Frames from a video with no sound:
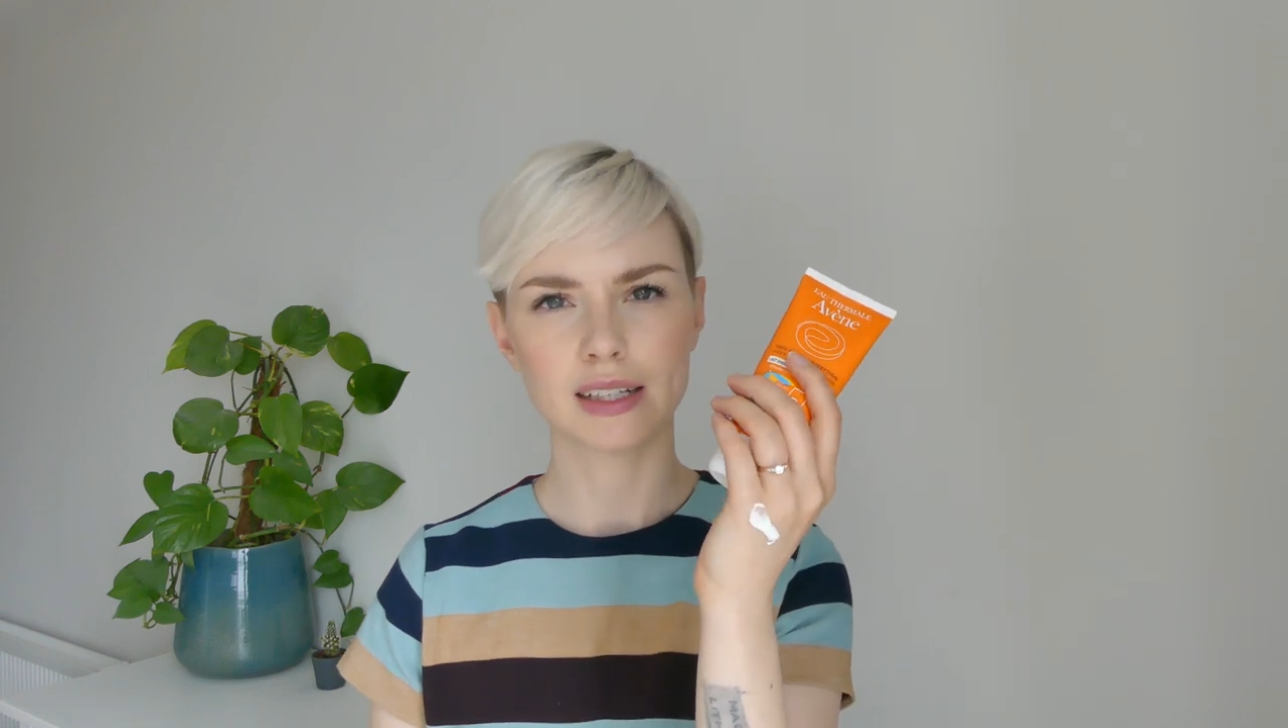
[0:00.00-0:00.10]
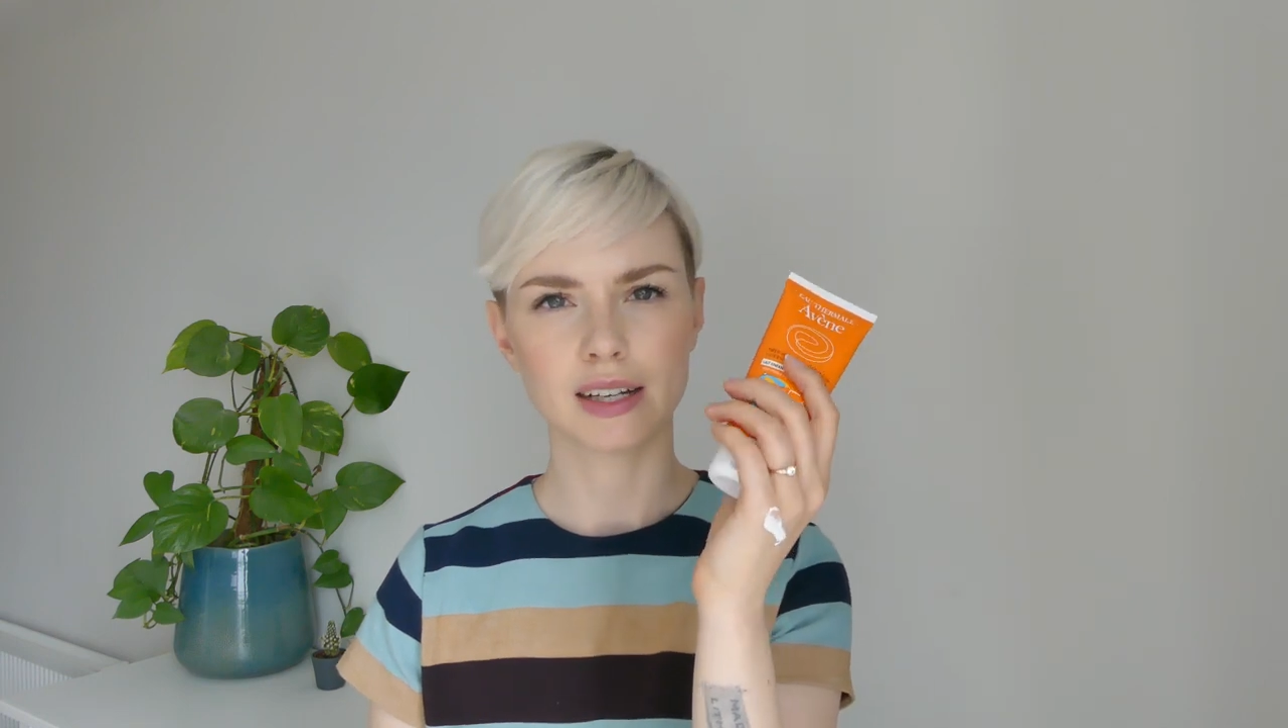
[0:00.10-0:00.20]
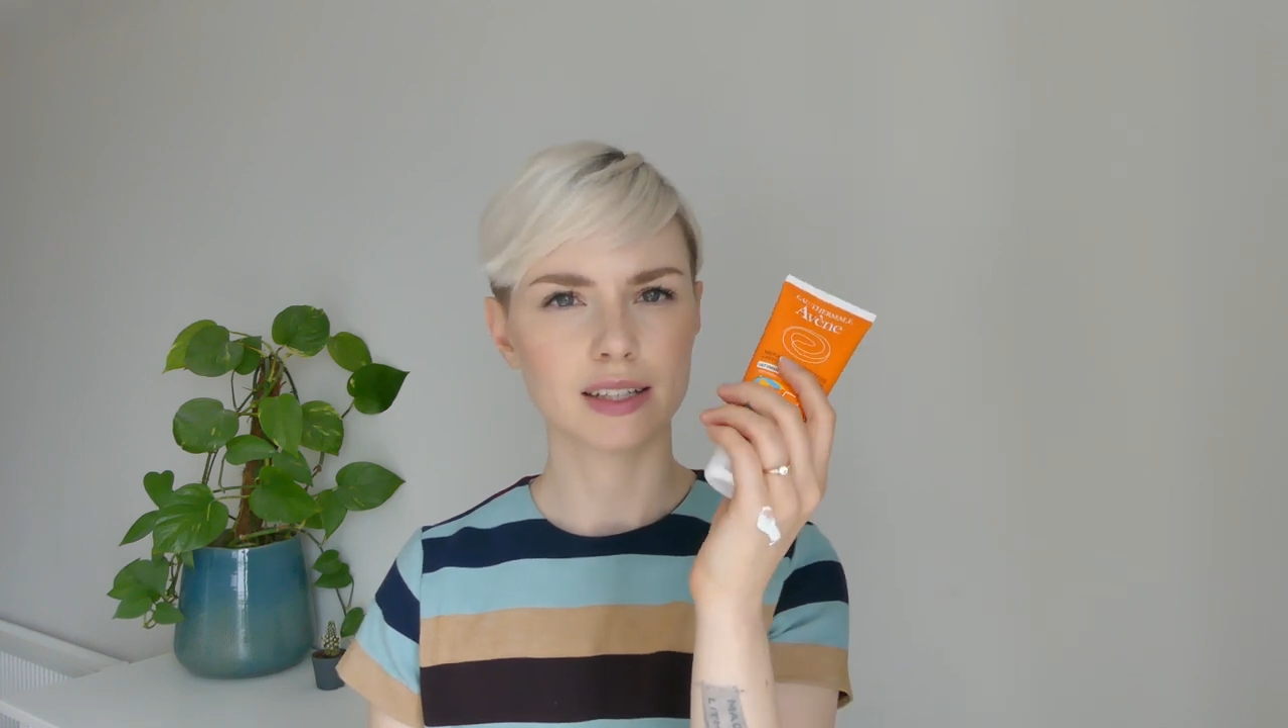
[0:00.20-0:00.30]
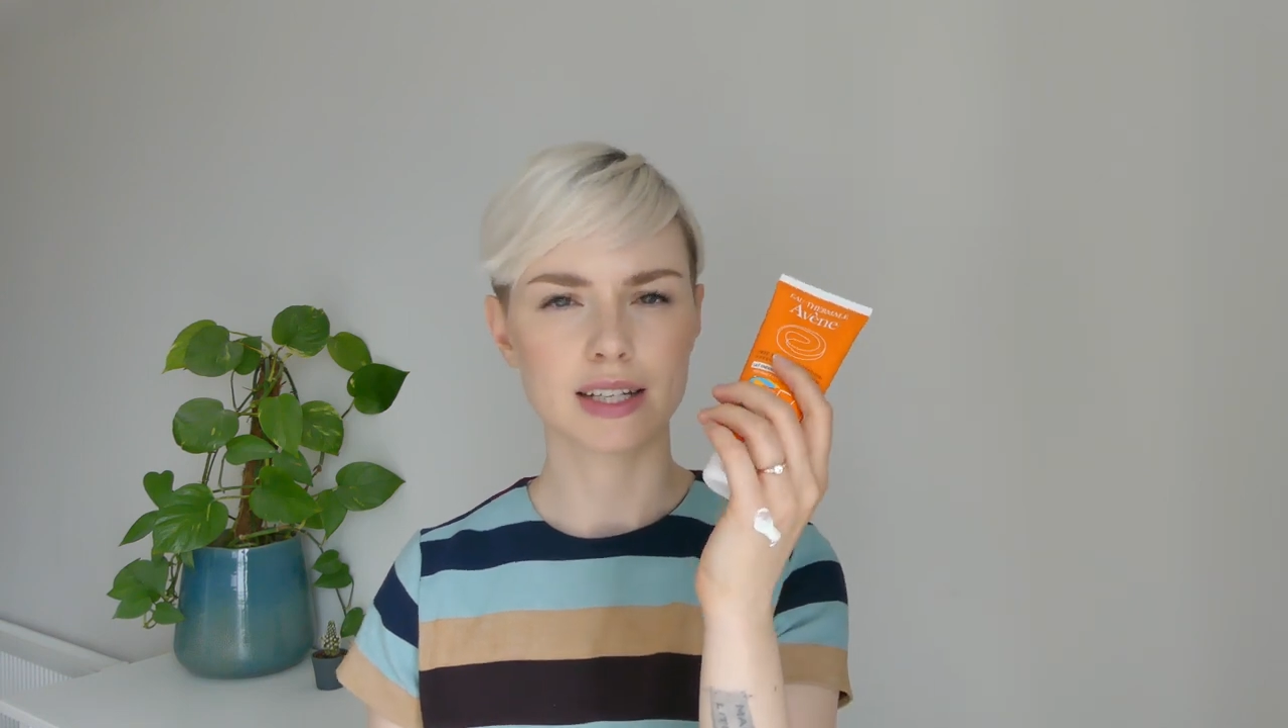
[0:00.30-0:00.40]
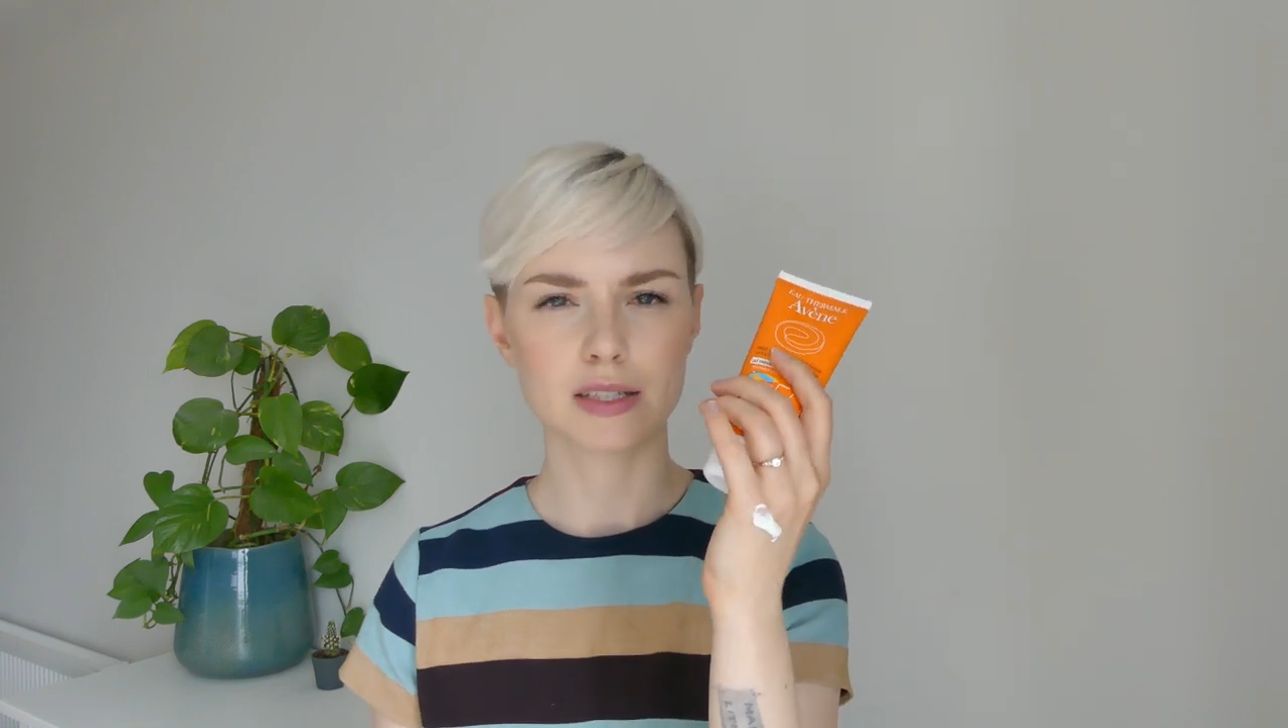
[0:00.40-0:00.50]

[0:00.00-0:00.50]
other